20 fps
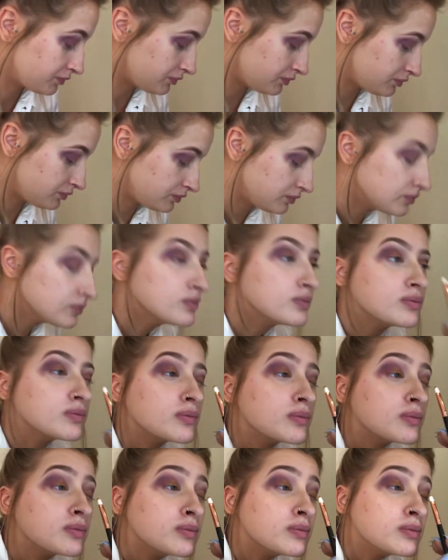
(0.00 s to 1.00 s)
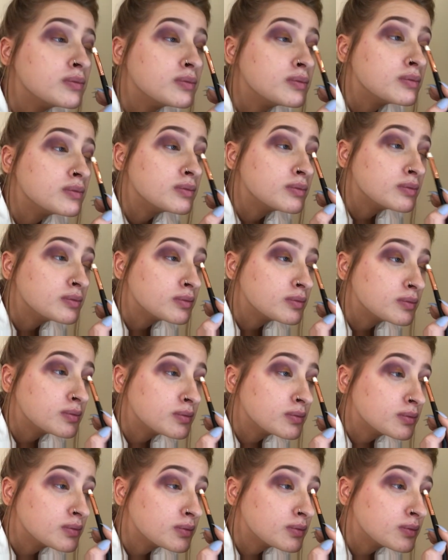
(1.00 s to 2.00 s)

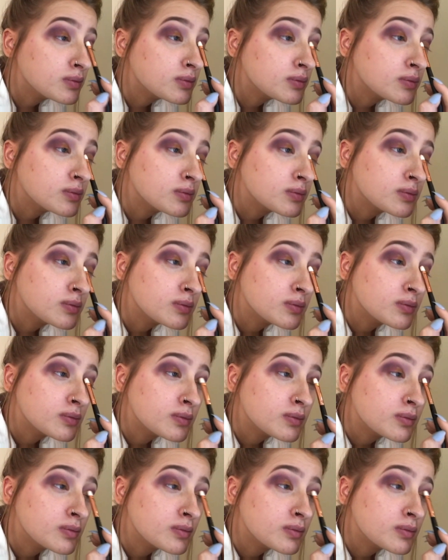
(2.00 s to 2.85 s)
Nothing is said.